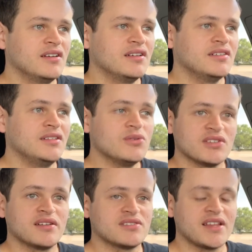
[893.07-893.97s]
He was
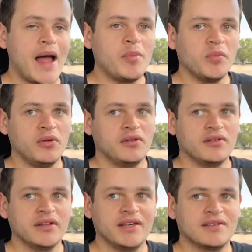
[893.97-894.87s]
unstoppable.
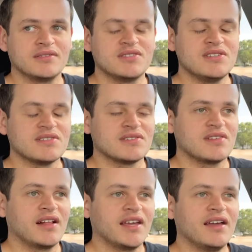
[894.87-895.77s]
Like, Jesus.
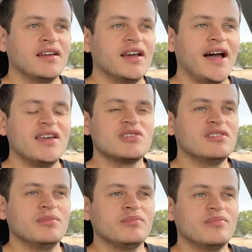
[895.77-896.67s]
Like, I
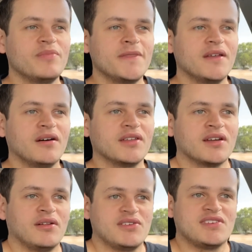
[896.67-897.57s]
assume, you know, they
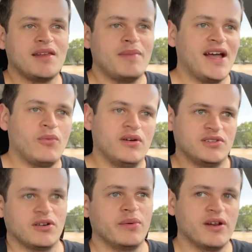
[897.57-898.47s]
can only send back one
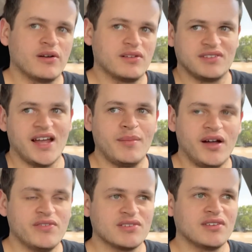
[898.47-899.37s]
Terminator at a time,
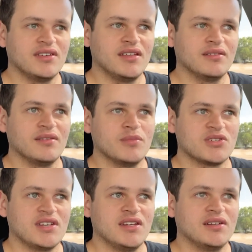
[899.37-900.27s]
obviously, and the
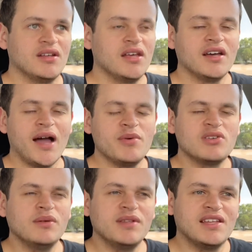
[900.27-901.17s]
machine... I'm assuming the